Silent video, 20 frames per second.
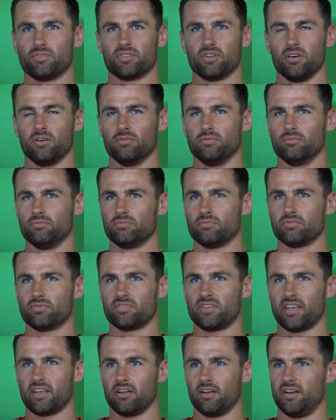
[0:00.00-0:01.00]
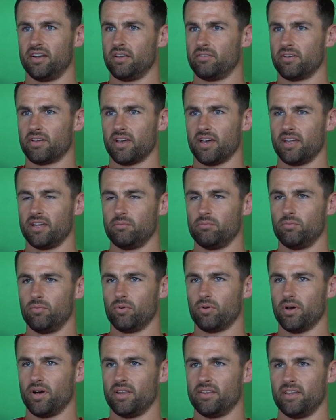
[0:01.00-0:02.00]
so take it like any other game,
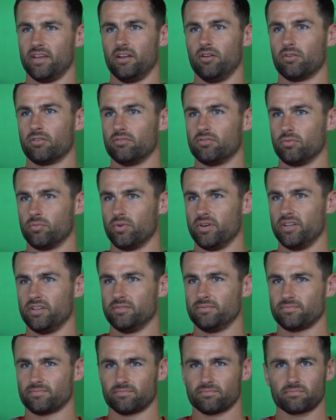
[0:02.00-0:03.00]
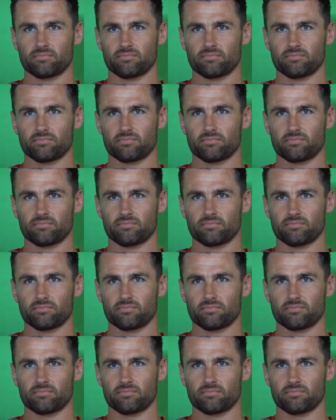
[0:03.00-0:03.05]
we'll go out there looking to win,